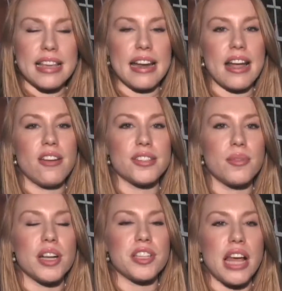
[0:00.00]
And I also
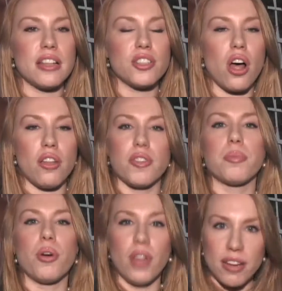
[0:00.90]
want to challenge all of the
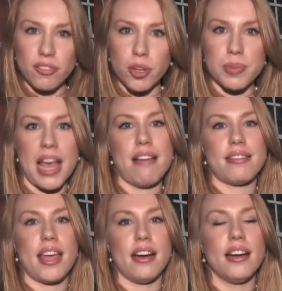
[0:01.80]
pro-life groups
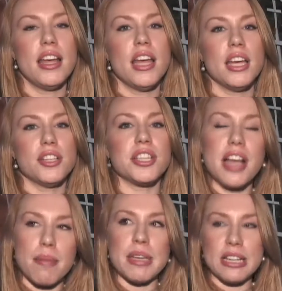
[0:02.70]
out there to
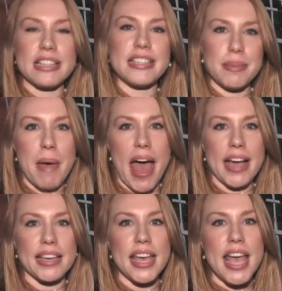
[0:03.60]
come here to CPAC.